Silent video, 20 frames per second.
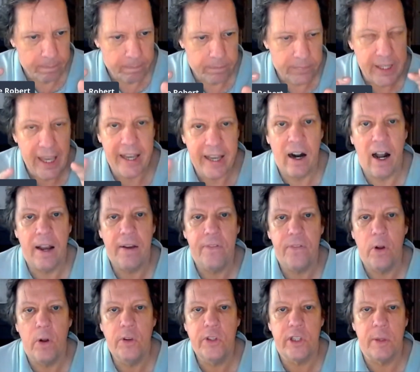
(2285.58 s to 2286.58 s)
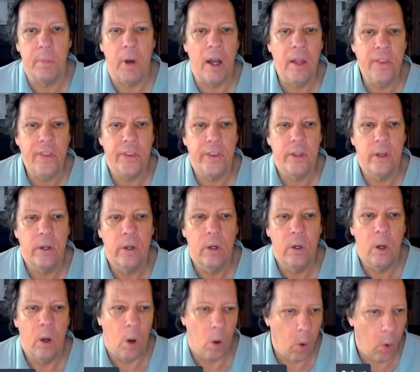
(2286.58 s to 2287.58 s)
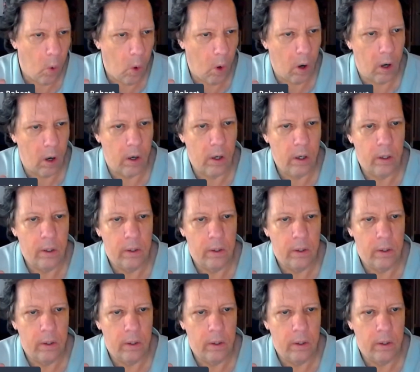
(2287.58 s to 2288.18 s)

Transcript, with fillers: 10 iPhones a month or